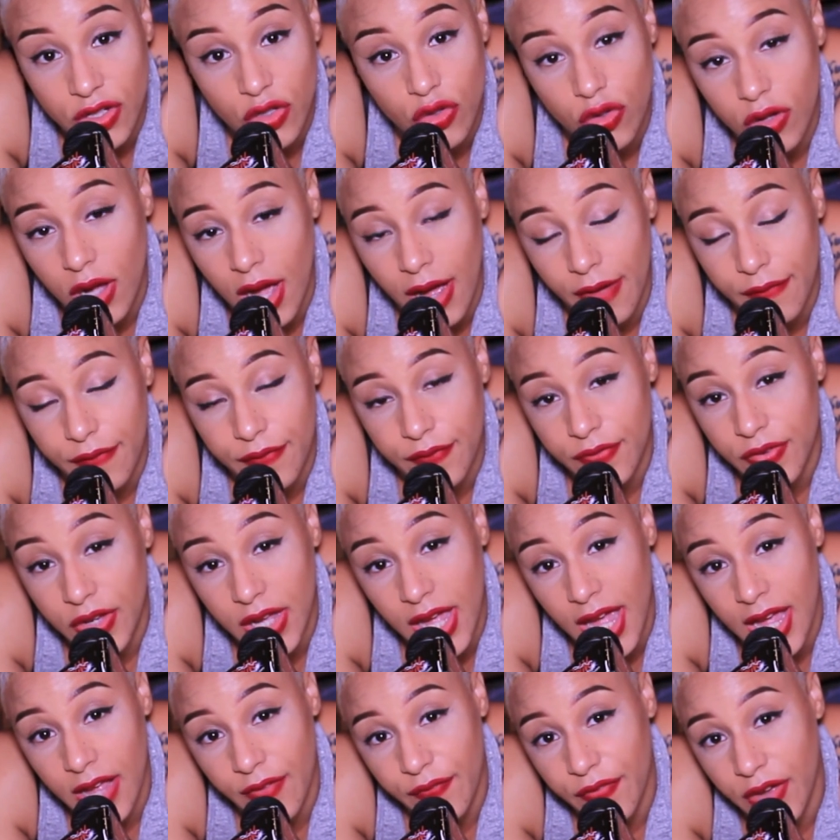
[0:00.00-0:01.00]
look out for
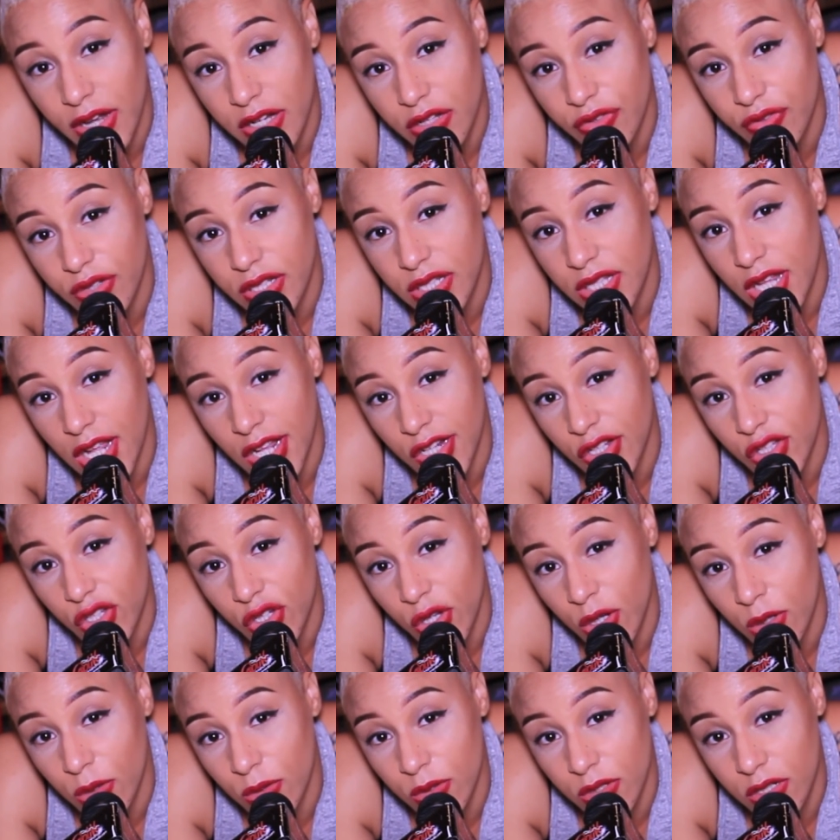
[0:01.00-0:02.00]
Cake Factory stage
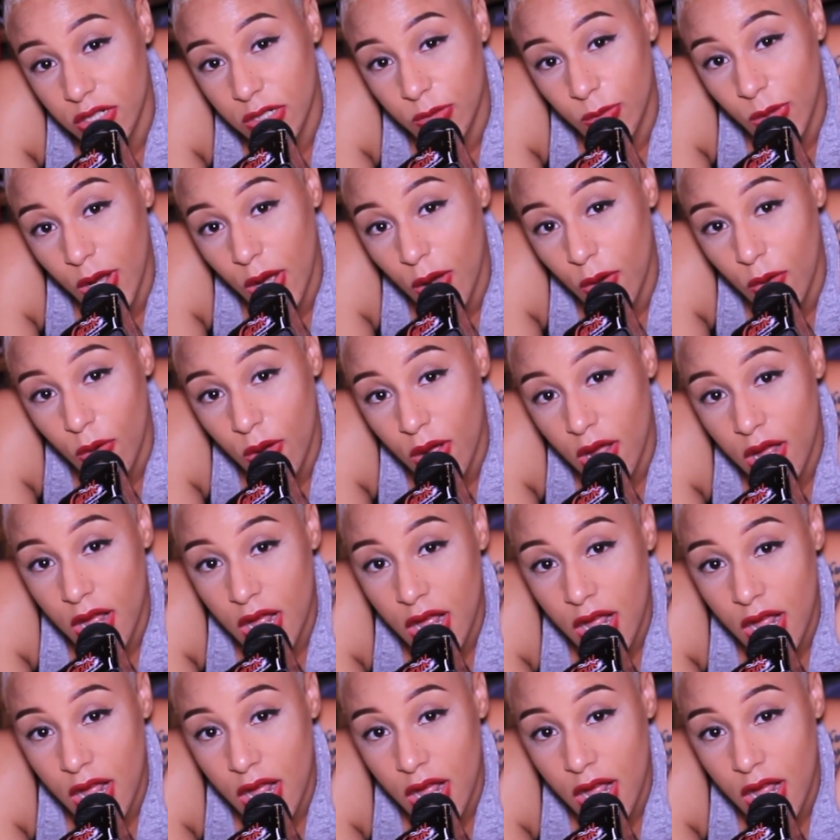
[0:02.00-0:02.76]
shows as well.